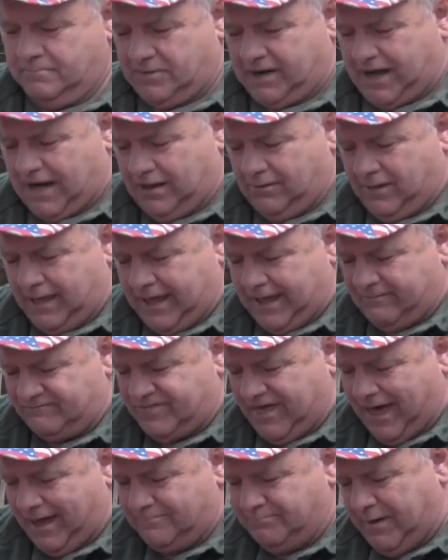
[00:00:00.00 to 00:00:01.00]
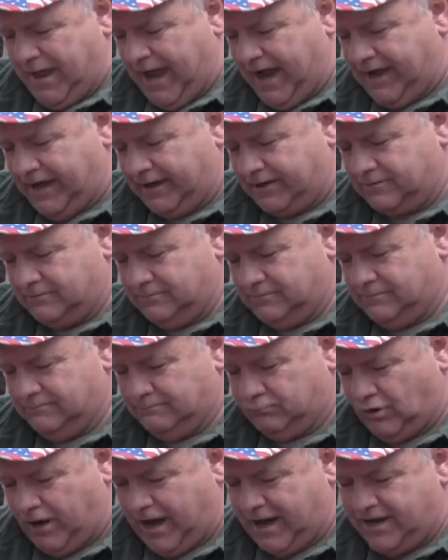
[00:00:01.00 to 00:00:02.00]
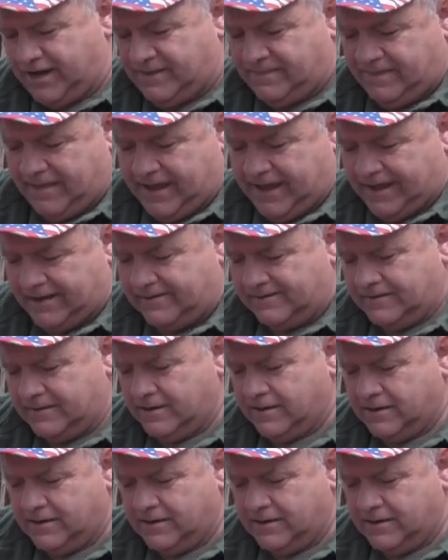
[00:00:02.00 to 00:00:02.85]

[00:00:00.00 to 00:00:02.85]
But I'll have that Bannock bread in there.